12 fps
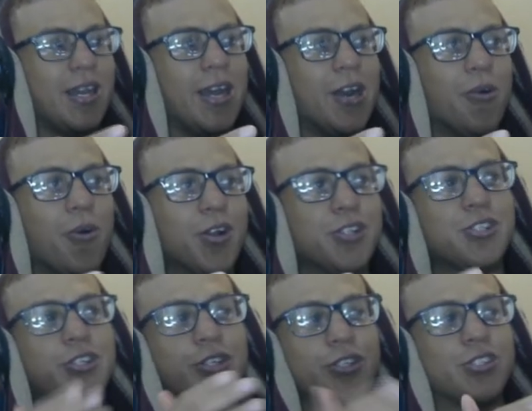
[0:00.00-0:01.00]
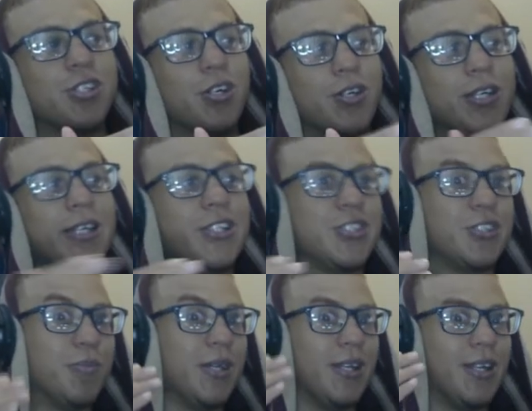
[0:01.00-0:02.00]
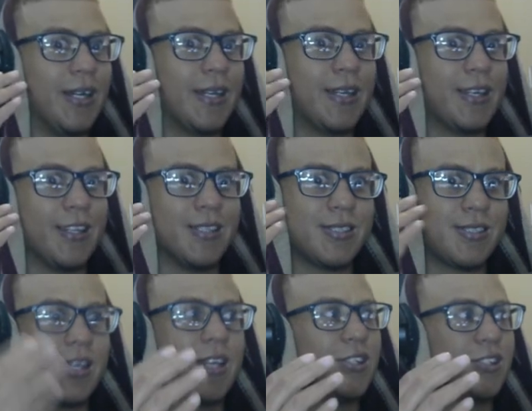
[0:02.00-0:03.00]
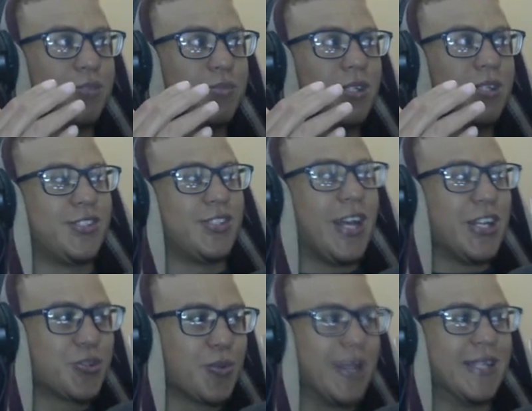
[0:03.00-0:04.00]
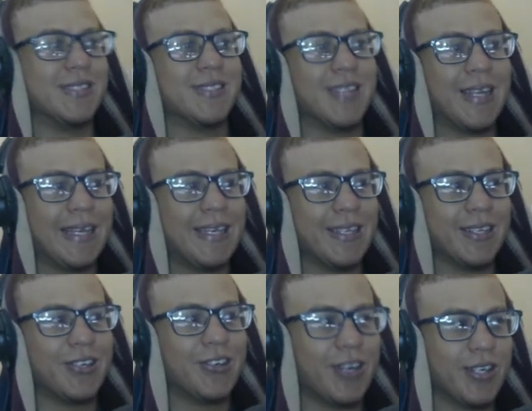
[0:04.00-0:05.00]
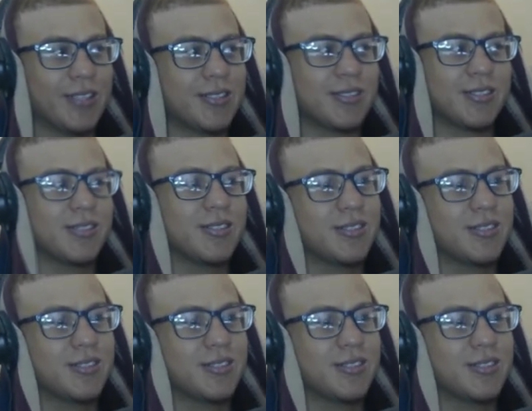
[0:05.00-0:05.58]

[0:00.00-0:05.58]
And in order to do so, he needs to be like the salesman. That's why he's the leader, right?